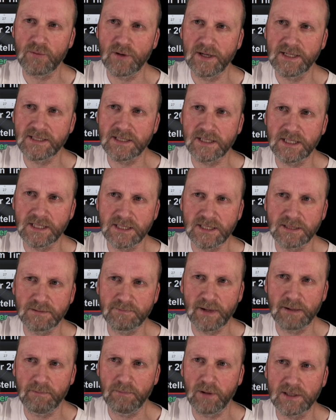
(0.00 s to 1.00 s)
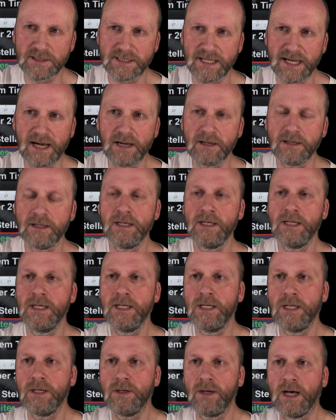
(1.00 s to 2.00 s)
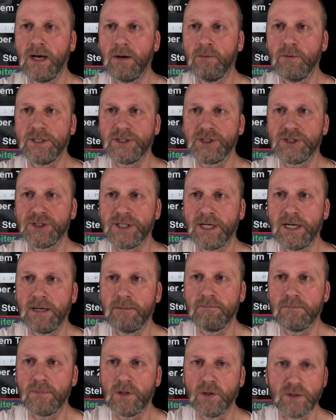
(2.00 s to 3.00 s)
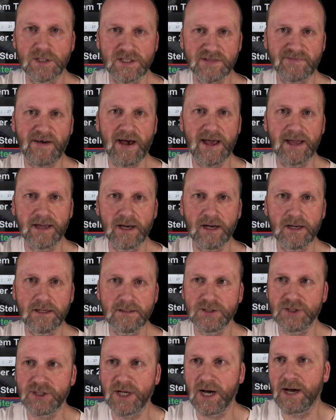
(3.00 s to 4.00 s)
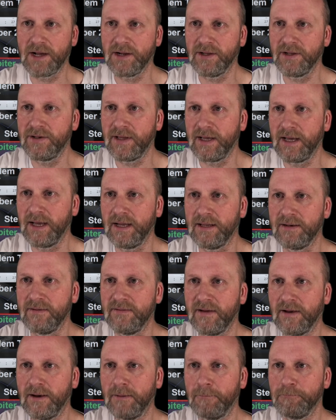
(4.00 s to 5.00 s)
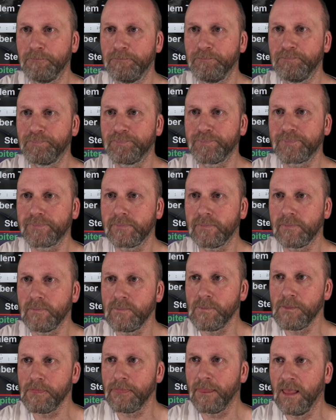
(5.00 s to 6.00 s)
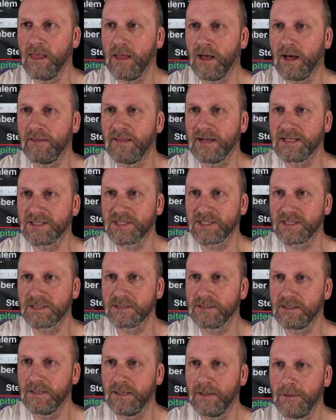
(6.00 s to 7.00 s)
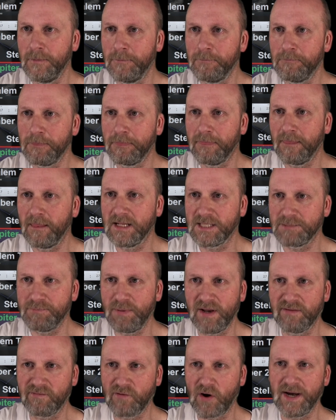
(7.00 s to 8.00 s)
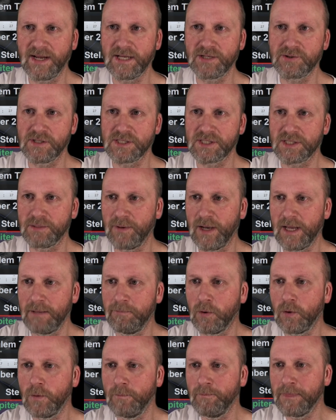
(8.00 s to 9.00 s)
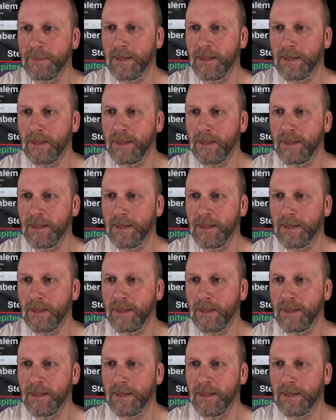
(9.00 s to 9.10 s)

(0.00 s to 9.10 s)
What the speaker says: reason, it's been blocked out, which Luis Vega charted, and that's been of great interest to people.